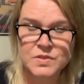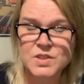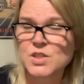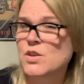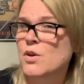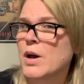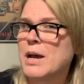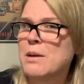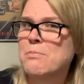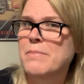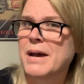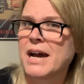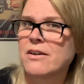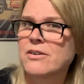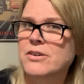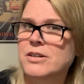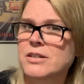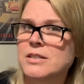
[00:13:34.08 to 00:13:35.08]
So hemp
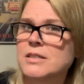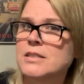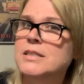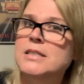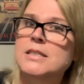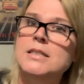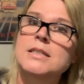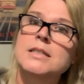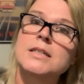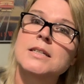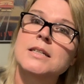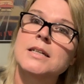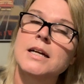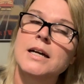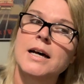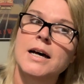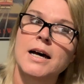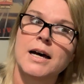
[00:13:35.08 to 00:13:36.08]
powder,
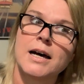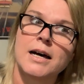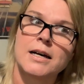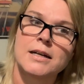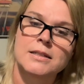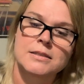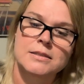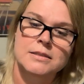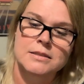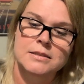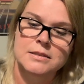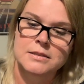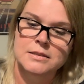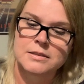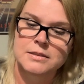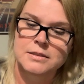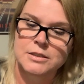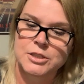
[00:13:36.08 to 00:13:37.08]
uh,
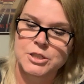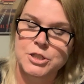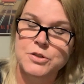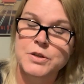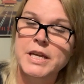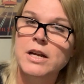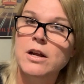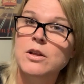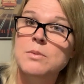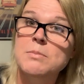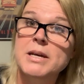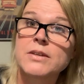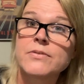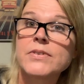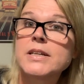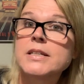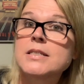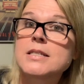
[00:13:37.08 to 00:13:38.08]
you get all the
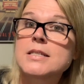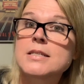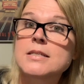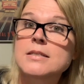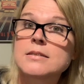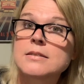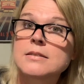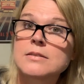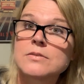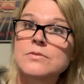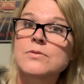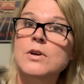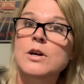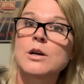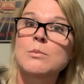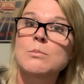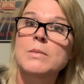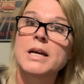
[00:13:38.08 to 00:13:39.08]
benefits
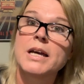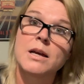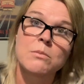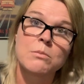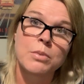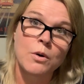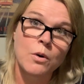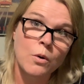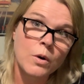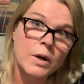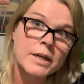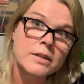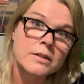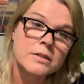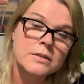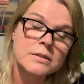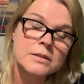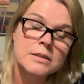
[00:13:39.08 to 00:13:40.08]
from hemp
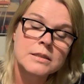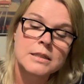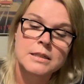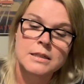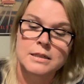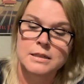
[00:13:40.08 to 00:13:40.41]
oil